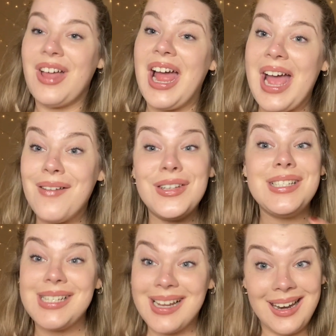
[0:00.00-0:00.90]
I
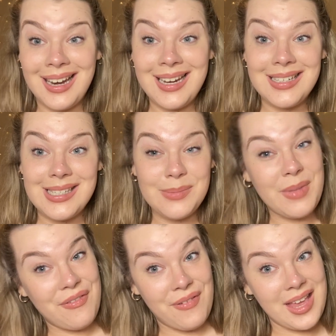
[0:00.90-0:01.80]
haven't cleaned
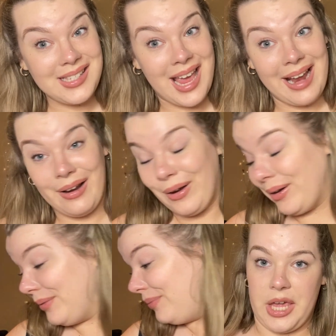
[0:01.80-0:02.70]
my face halo.